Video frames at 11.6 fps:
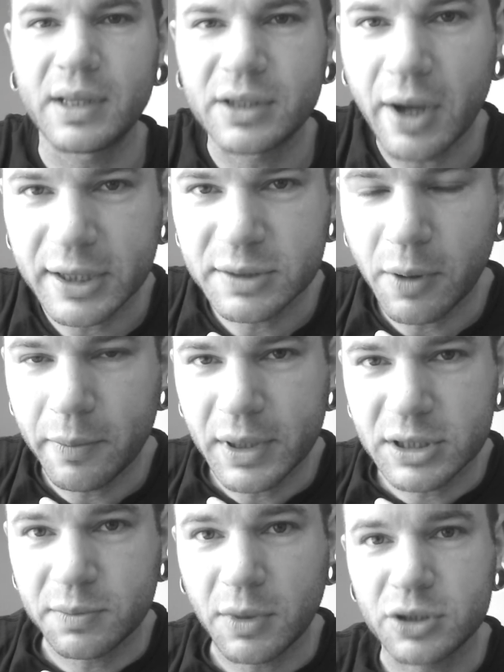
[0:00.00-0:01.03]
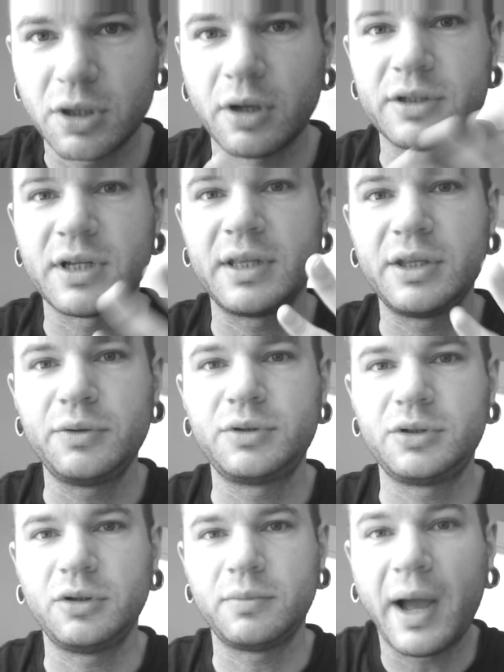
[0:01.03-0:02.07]
that talks about mixed martial arts on
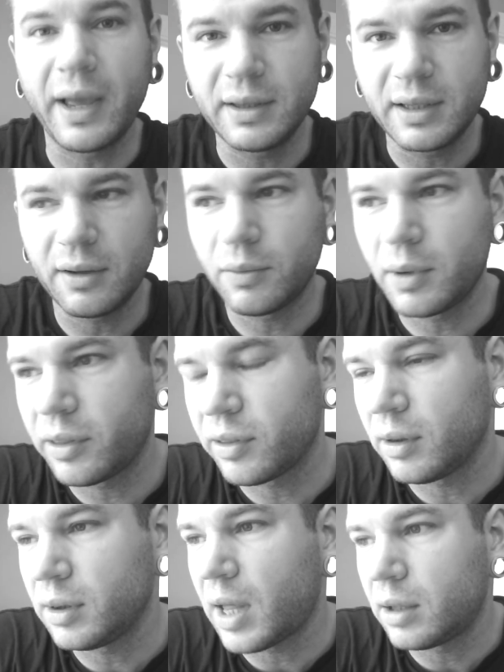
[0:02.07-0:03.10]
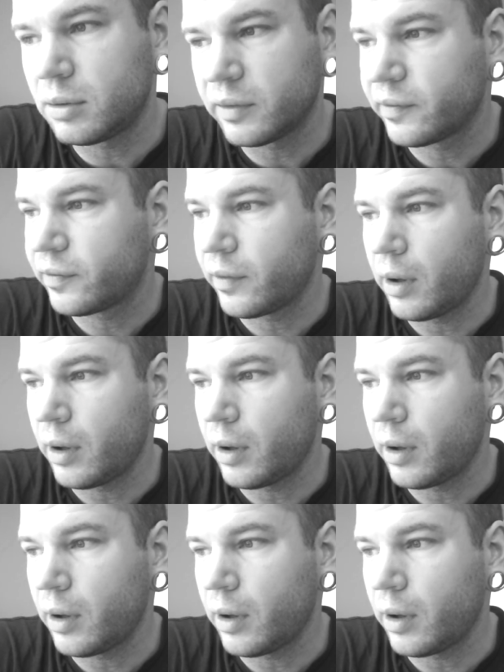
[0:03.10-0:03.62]
YouTube, I deal with a lot of.